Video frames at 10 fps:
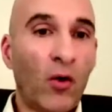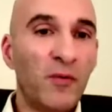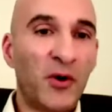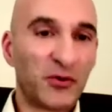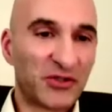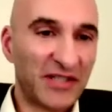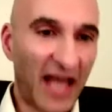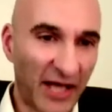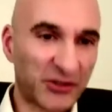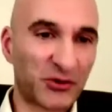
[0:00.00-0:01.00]
almost
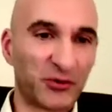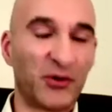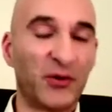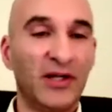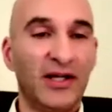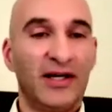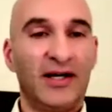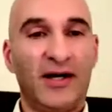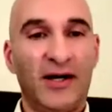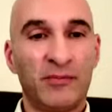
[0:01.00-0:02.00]
natural
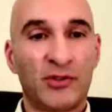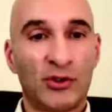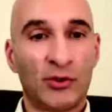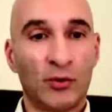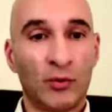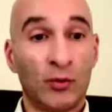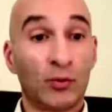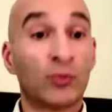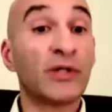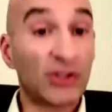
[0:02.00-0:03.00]
um, to
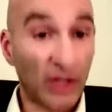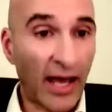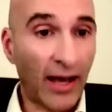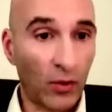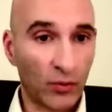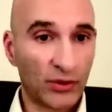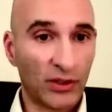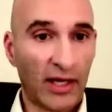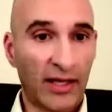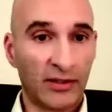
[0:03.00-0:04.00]
reach
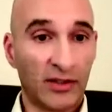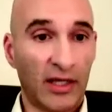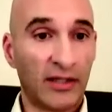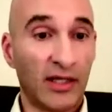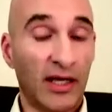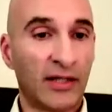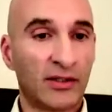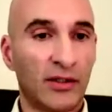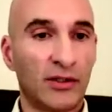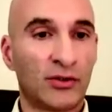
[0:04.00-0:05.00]
out and and
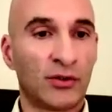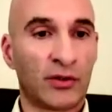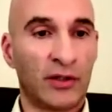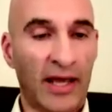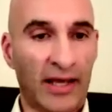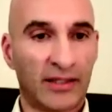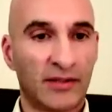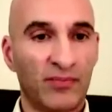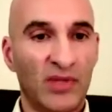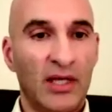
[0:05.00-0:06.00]
and to
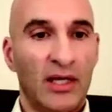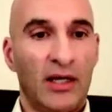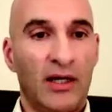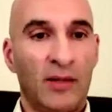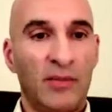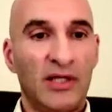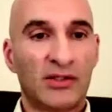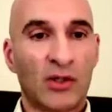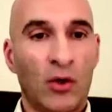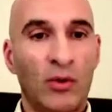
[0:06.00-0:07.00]
connect. Um,
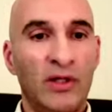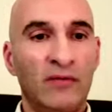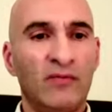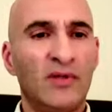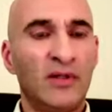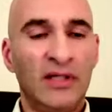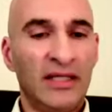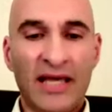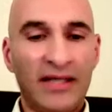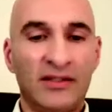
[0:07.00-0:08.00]
so it,
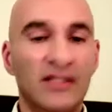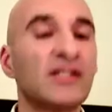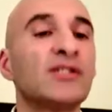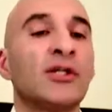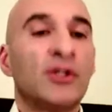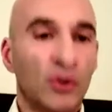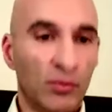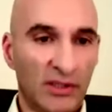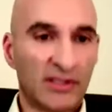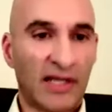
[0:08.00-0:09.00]
again, this is a human